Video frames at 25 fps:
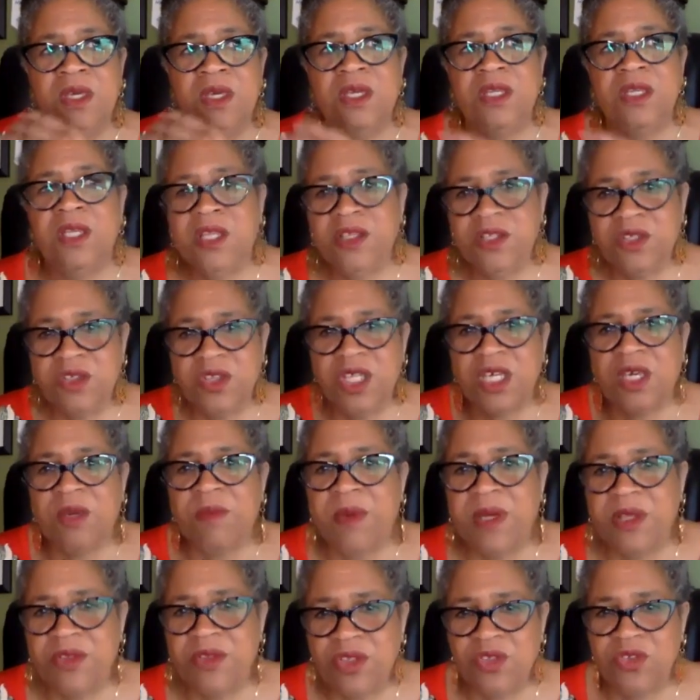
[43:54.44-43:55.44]
another thing
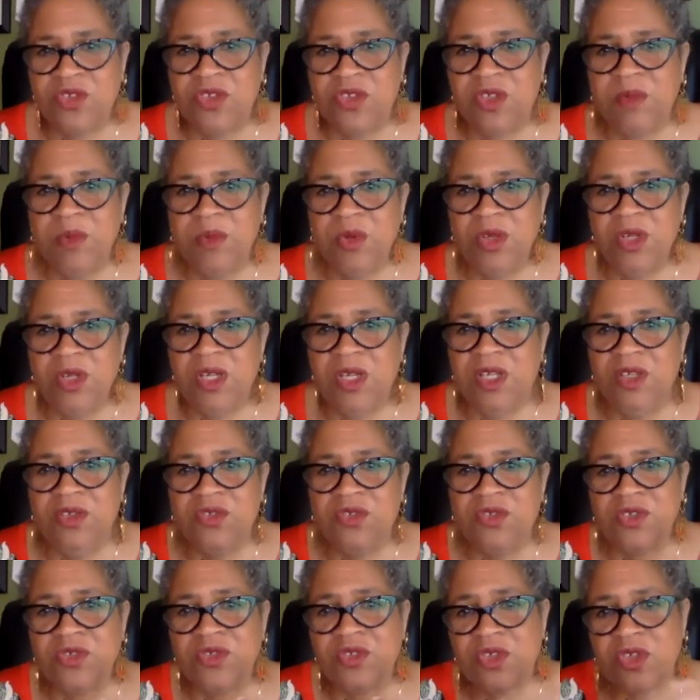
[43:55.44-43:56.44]
about these communities
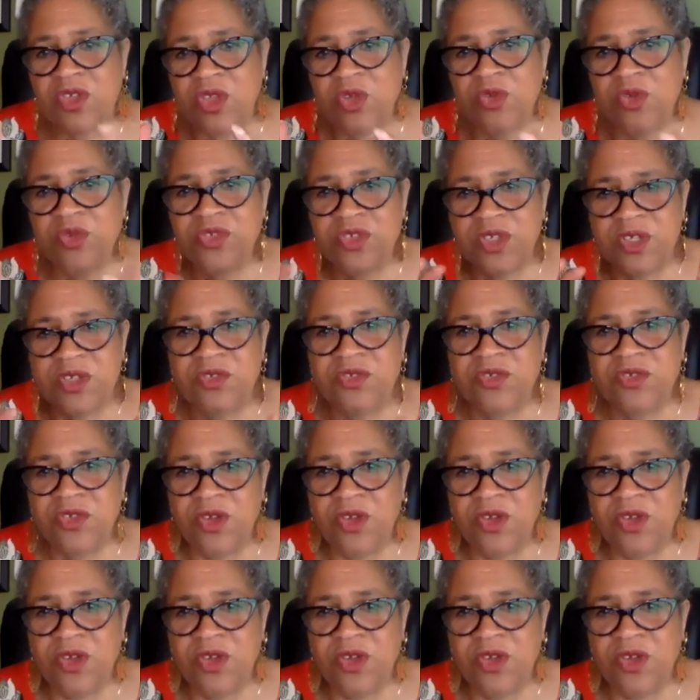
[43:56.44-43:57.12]
is the closeness.